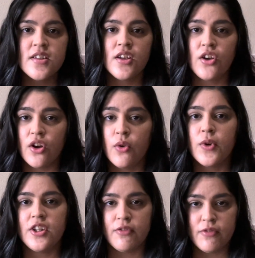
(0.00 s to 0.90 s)
to go
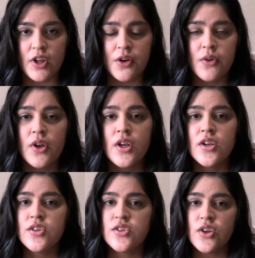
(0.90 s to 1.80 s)
with the flow.
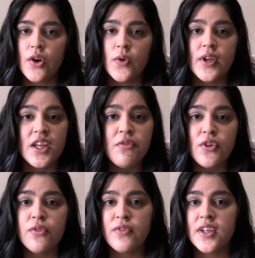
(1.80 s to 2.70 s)
So if
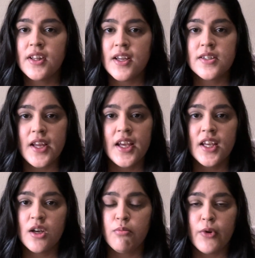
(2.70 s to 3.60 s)
you feel like
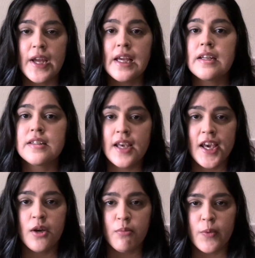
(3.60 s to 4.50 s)
taking a break,
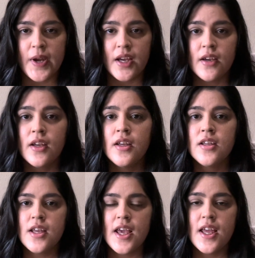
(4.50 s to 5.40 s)
take a break.
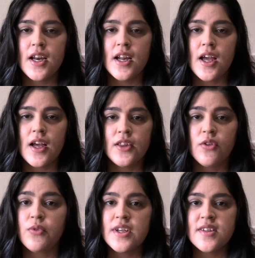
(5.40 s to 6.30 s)
And the
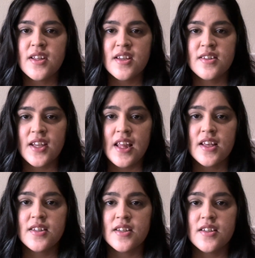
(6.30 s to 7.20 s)
reason I say
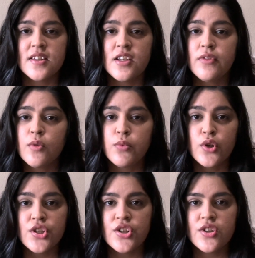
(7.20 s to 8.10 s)
this is if you
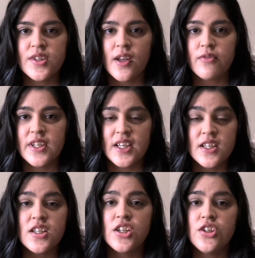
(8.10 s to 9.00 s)
push yourself to
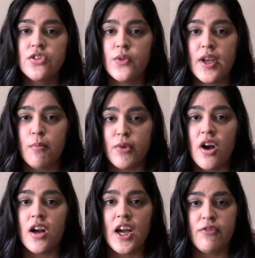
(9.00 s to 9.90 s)
continue doing
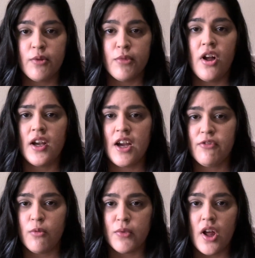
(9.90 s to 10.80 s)
block after block
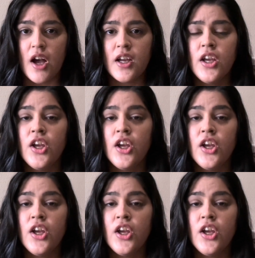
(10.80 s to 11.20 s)
after block,